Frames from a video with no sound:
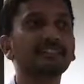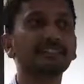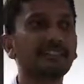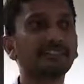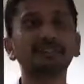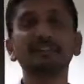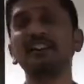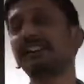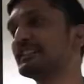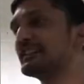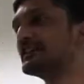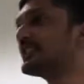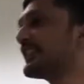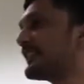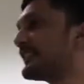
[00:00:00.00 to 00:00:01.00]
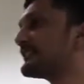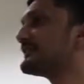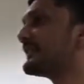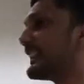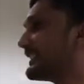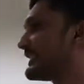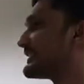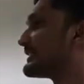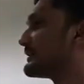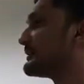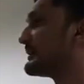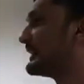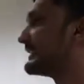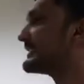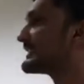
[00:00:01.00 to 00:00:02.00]
Raise your hands if you have elder
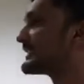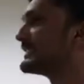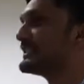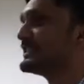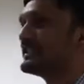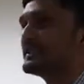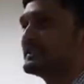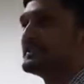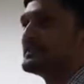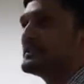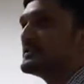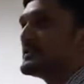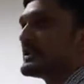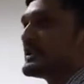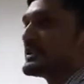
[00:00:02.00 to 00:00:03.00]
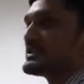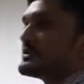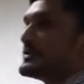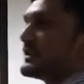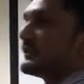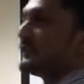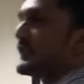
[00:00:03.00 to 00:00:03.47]
siblings who are, you are